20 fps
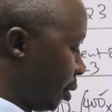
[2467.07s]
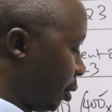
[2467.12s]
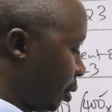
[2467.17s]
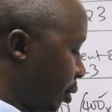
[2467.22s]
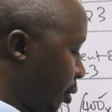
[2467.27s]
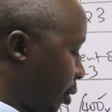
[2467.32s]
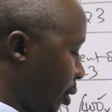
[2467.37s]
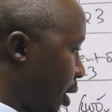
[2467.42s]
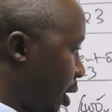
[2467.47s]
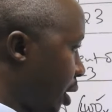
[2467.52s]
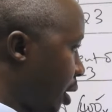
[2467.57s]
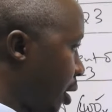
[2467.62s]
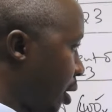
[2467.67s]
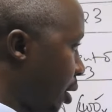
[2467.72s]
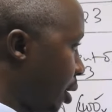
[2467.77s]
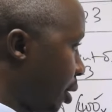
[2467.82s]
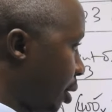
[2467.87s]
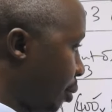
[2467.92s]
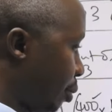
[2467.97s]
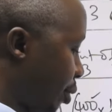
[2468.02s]
So
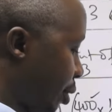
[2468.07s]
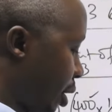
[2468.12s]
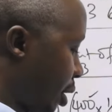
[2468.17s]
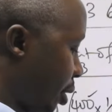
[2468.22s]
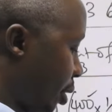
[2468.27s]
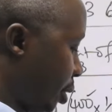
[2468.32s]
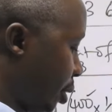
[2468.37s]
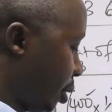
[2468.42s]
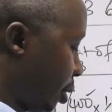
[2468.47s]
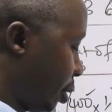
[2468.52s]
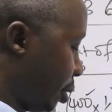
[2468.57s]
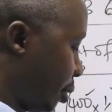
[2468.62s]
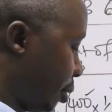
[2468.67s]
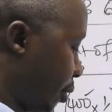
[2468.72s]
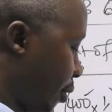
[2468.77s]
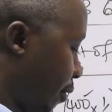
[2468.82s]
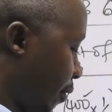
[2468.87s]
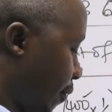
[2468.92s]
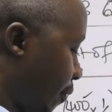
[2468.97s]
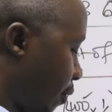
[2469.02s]
900 plus
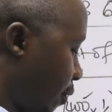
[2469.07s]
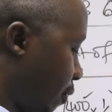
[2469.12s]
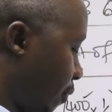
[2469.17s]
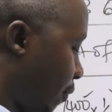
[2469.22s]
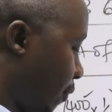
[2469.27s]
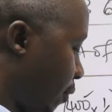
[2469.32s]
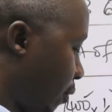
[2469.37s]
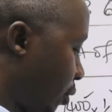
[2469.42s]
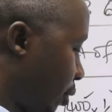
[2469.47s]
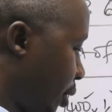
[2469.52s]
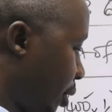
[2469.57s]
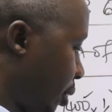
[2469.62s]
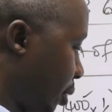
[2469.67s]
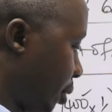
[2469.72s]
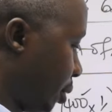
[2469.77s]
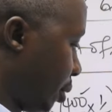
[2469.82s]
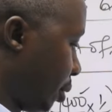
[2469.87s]
440.